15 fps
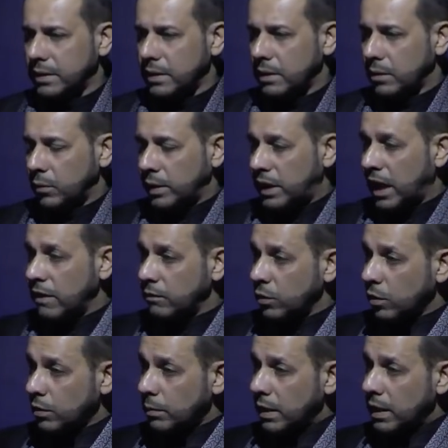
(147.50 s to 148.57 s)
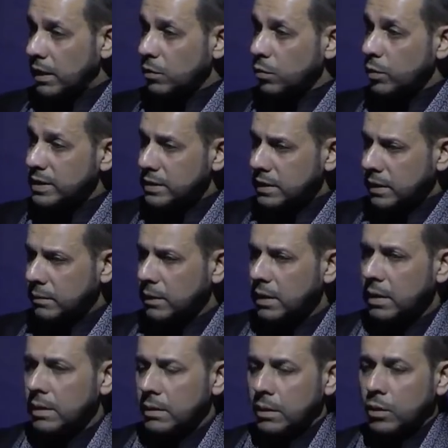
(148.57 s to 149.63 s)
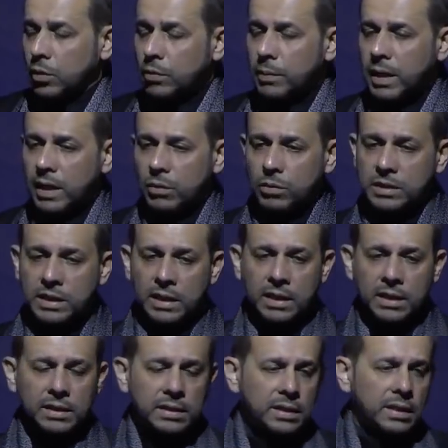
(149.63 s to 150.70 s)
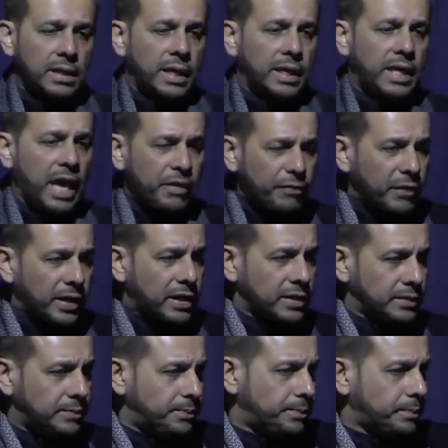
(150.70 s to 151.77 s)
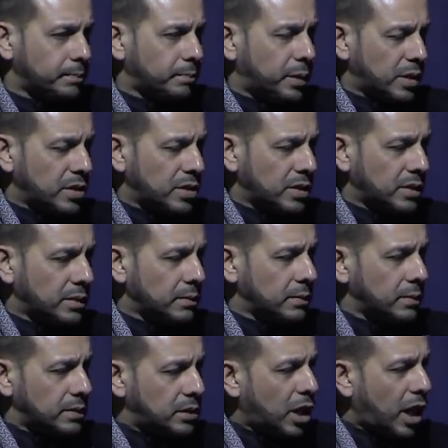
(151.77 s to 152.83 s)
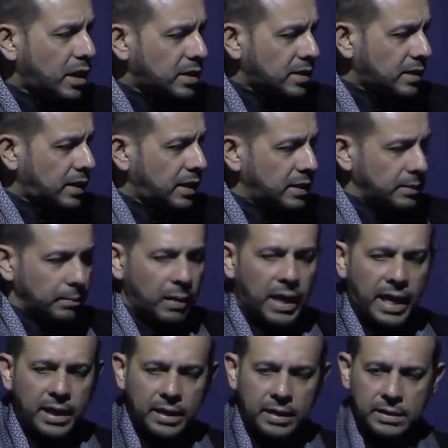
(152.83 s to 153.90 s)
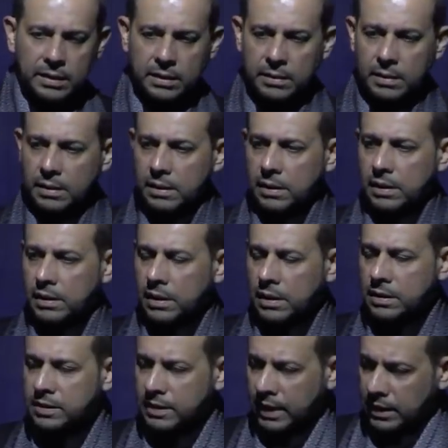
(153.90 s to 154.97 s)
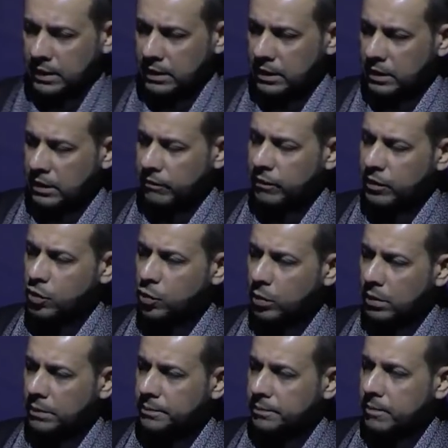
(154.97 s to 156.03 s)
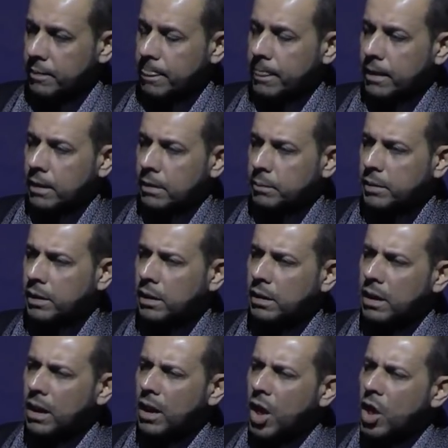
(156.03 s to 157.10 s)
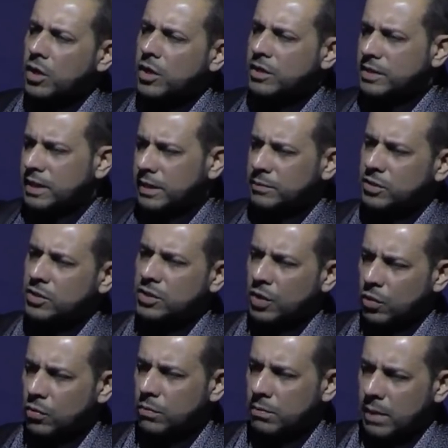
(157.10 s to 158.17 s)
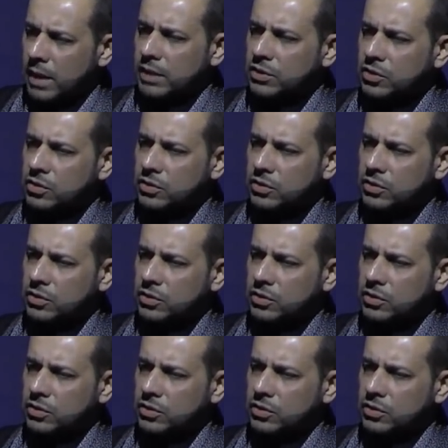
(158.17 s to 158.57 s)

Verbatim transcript: we gave Luqman wisdom. Luqman was a, an African person, dark-skinned, black-skinned individual. But Allah honors him so much,